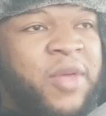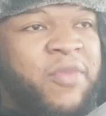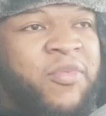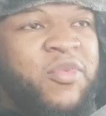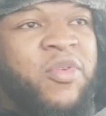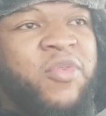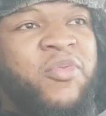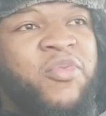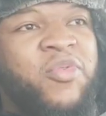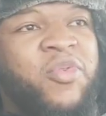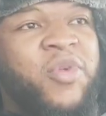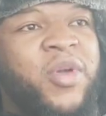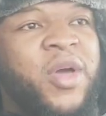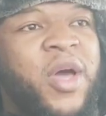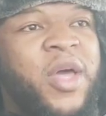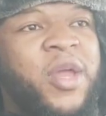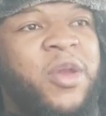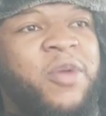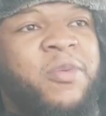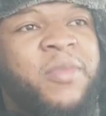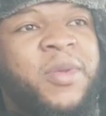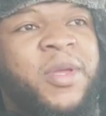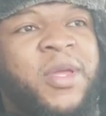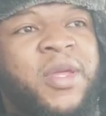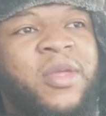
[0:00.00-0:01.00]
Even if you cut
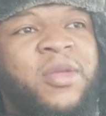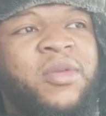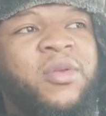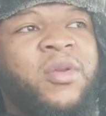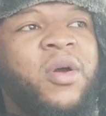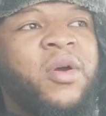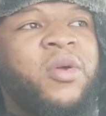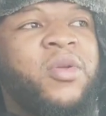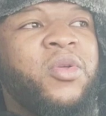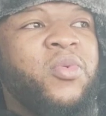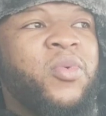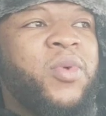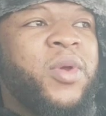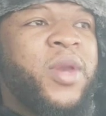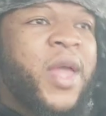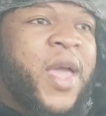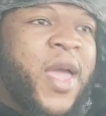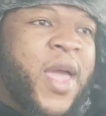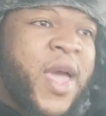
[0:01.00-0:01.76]
them, and you know, you want